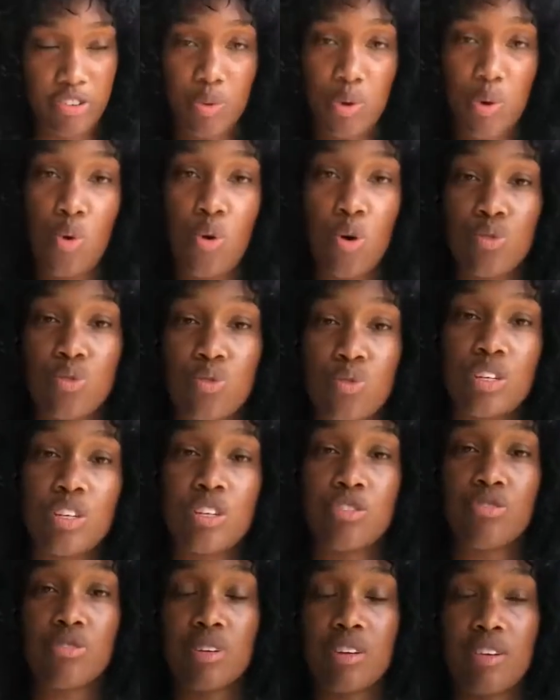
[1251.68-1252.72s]
all know the
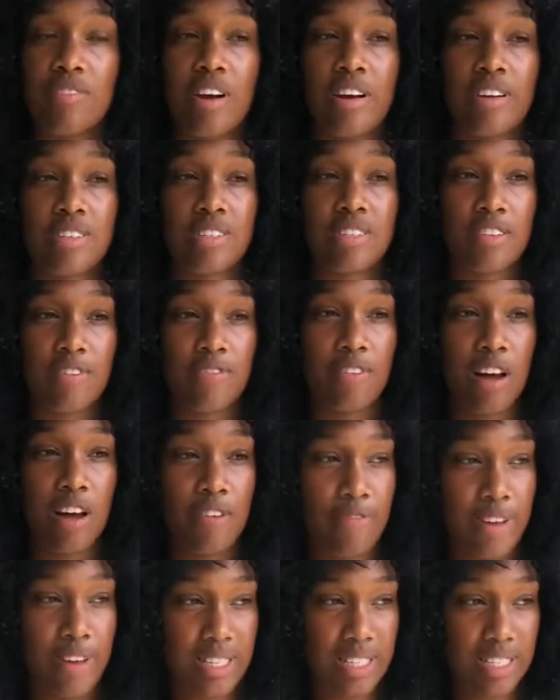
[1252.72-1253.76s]
coronavirus
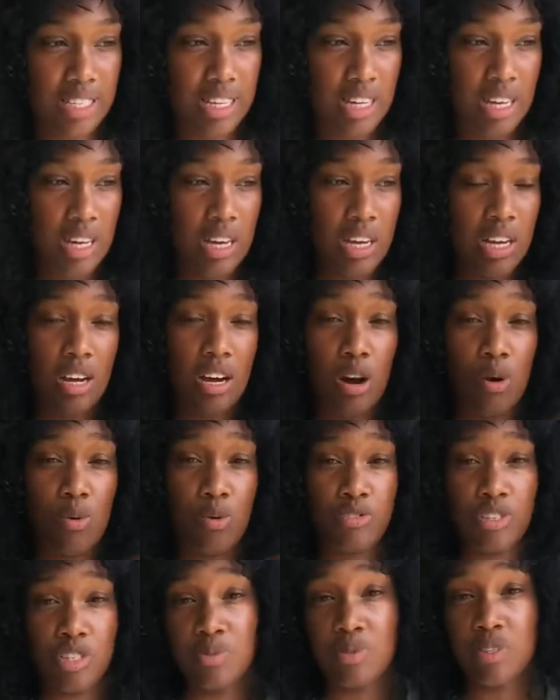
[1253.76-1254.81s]
affects our
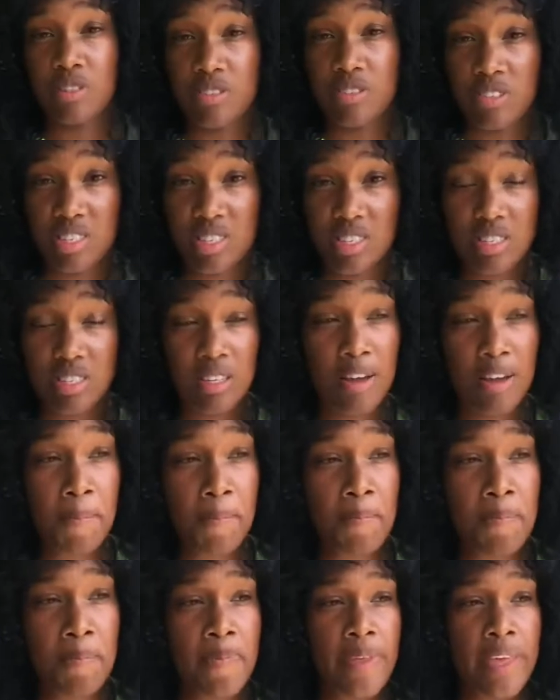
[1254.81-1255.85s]
respiratory system.
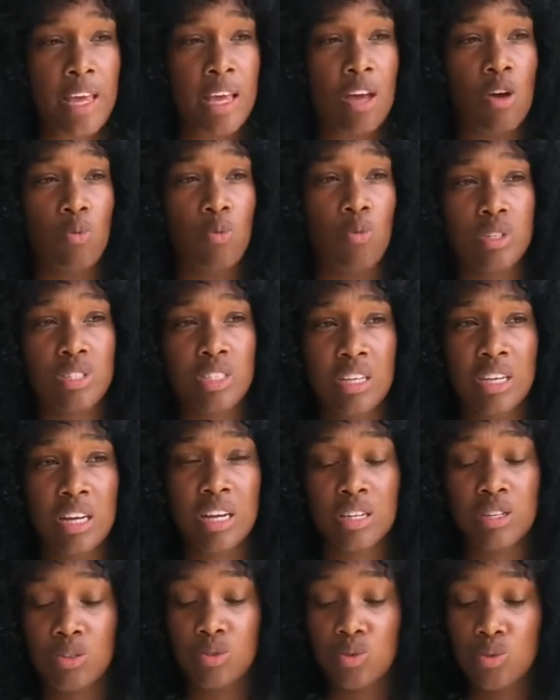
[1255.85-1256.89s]
What you
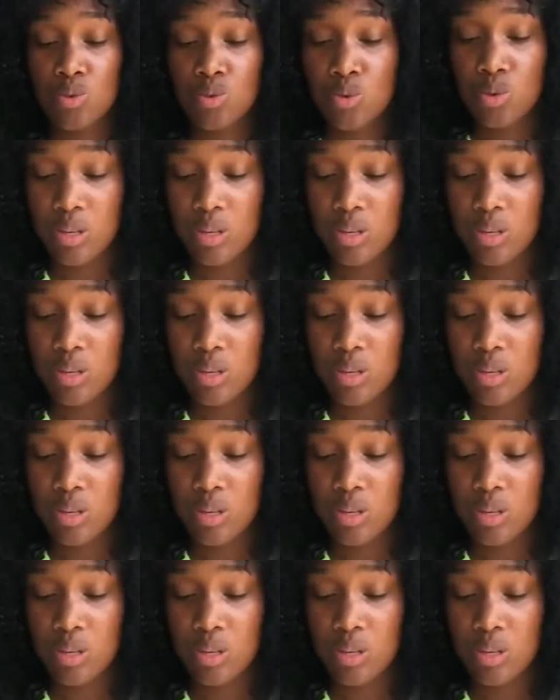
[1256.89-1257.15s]
can do